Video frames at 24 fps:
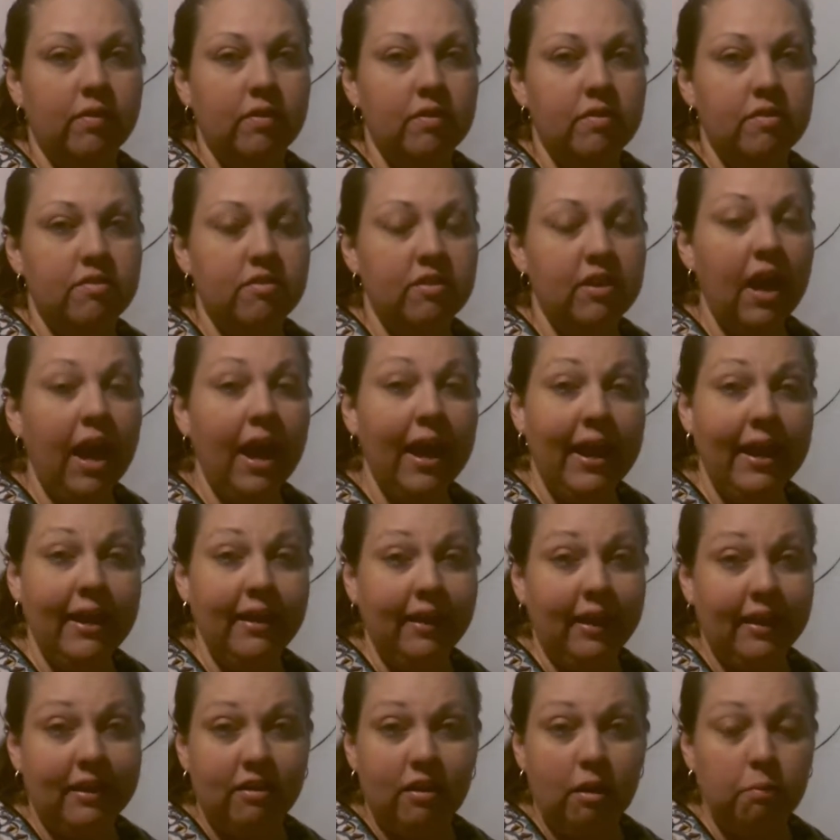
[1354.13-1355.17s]

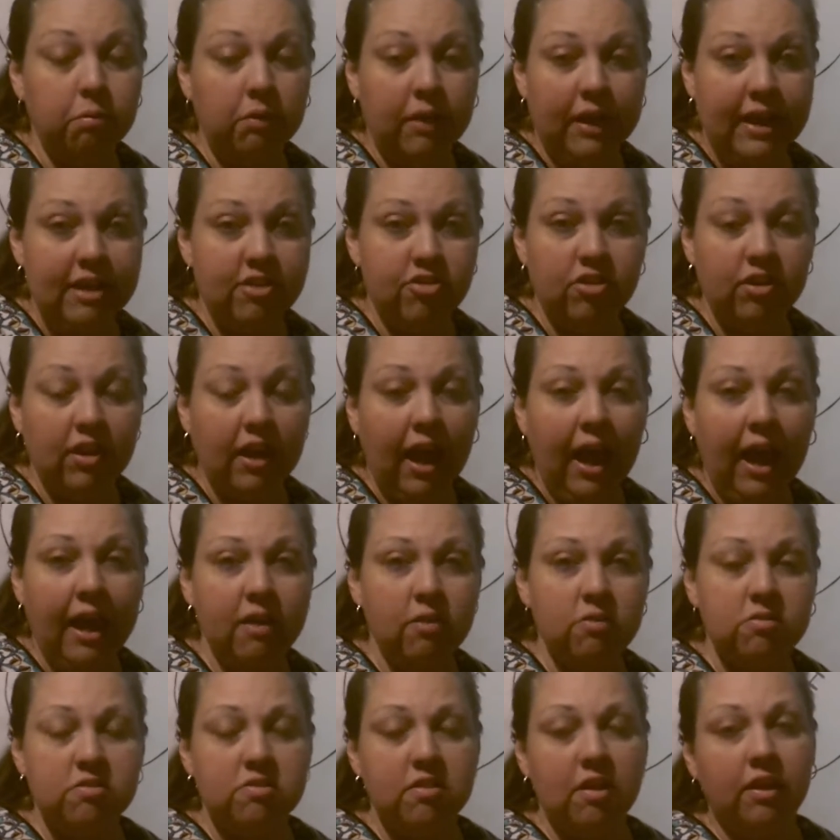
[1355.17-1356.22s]
CIA like double agent
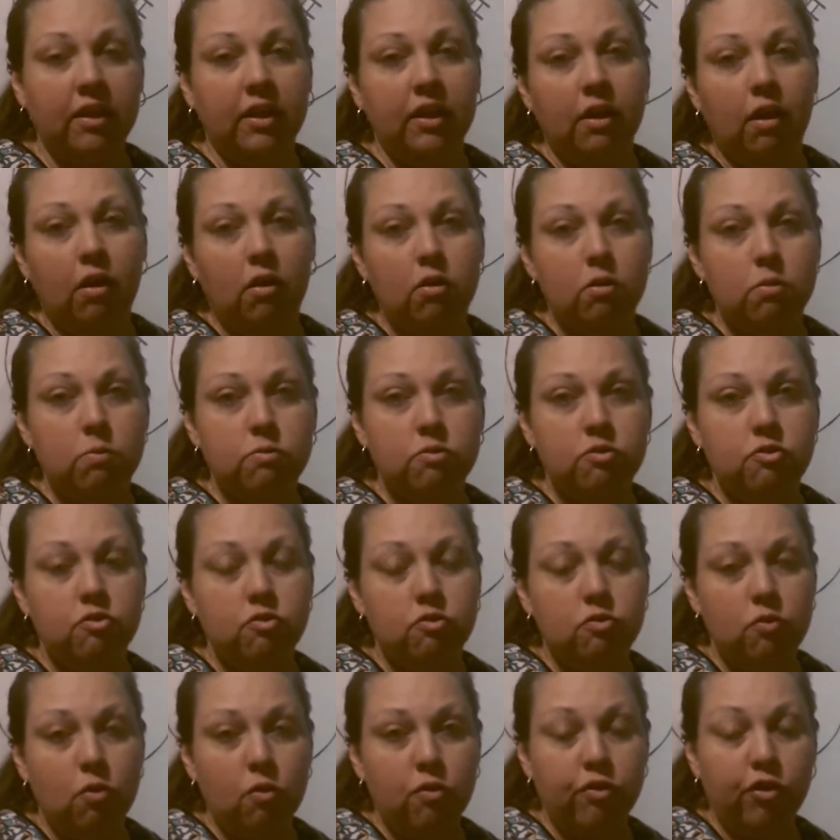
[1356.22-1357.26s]
guy who's selling arms
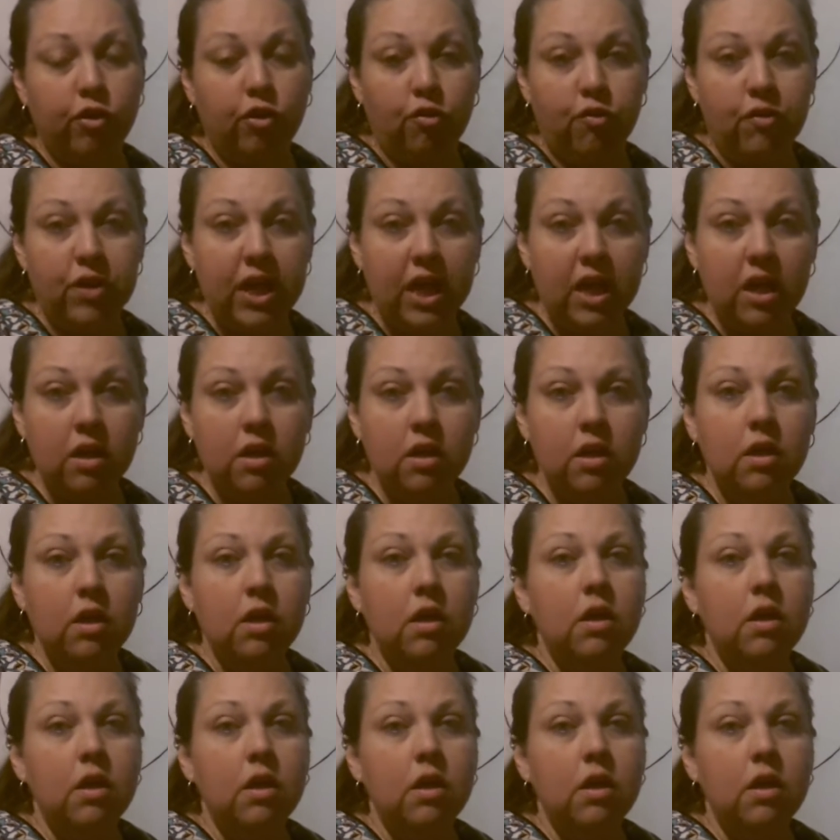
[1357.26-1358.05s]
to North Korea.